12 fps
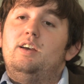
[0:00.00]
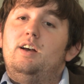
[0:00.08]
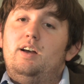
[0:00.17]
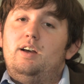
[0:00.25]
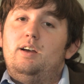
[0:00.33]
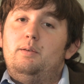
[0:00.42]

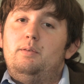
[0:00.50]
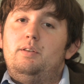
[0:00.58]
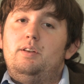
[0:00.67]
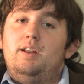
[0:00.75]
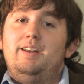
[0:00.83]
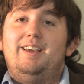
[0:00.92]
Uh,
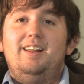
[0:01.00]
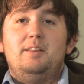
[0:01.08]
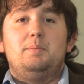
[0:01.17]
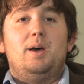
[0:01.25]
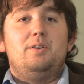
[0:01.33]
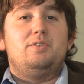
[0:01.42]
and getting
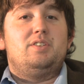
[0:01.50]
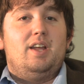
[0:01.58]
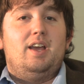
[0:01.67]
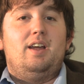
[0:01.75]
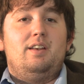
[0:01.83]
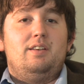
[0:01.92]
them to
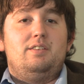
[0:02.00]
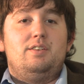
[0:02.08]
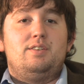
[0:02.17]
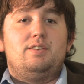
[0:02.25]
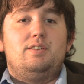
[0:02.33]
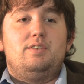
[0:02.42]
understand
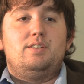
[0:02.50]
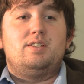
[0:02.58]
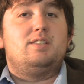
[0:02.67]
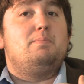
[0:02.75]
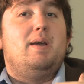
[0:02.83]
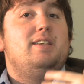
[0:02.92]
just,
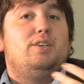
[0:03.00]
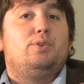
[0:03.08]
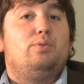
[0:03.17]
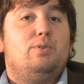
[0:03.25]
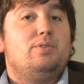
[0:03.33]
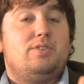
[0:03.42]
just the
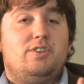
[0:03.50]
basic rules.